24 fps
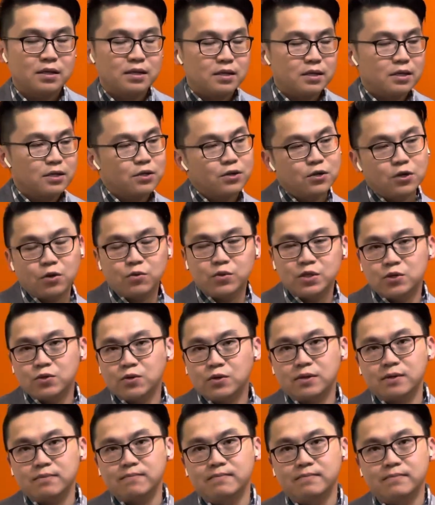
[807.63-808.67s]
You know, we took
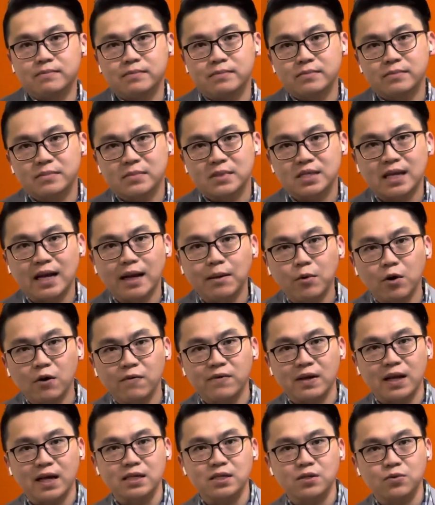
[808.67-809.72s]
time off
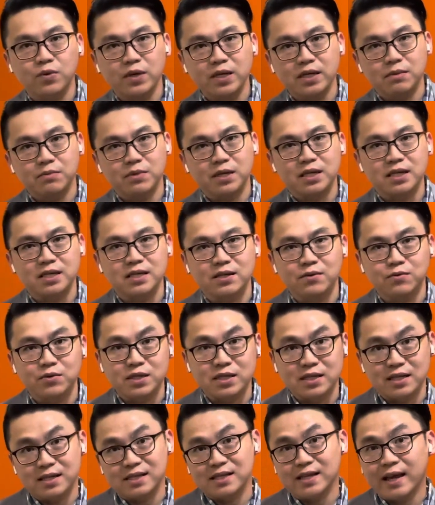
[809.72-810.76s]
last week because it was
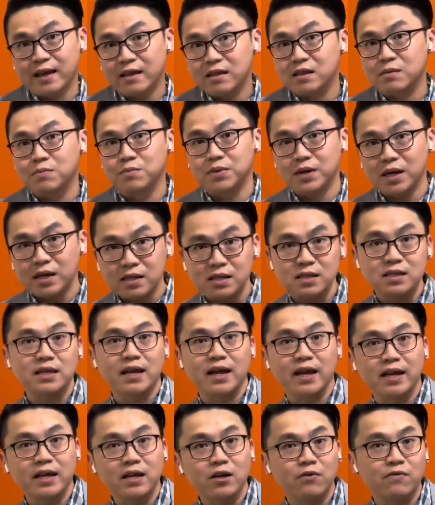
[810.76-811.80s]
the 10th
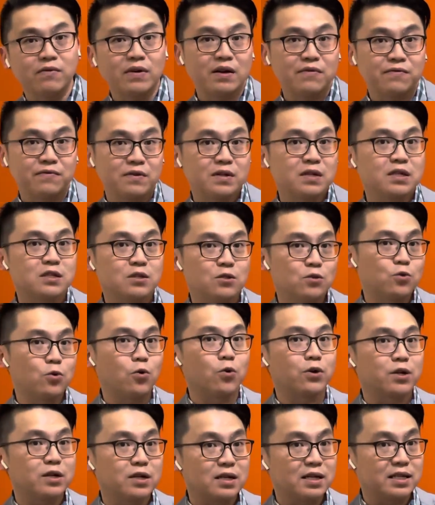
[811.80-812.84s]
birthday of our first
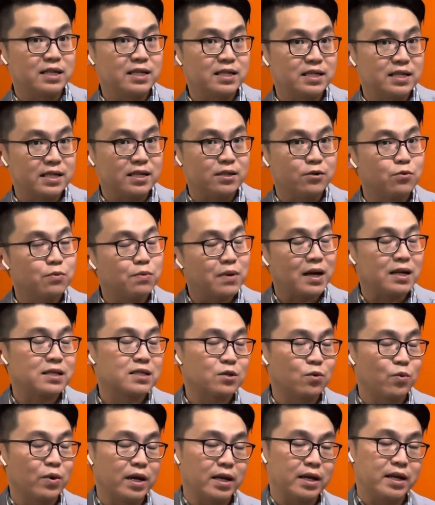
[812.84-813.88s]
daughter, Lizzie, who passed
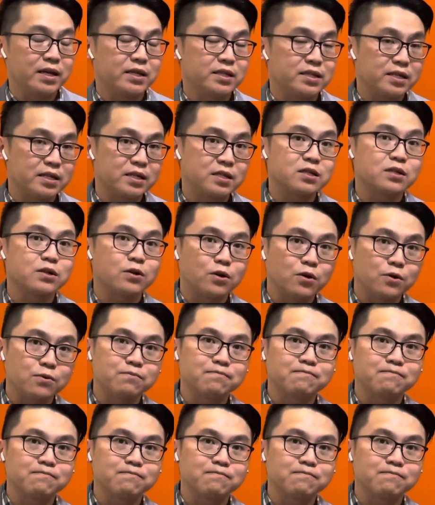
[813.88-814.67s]
away 8 years ago.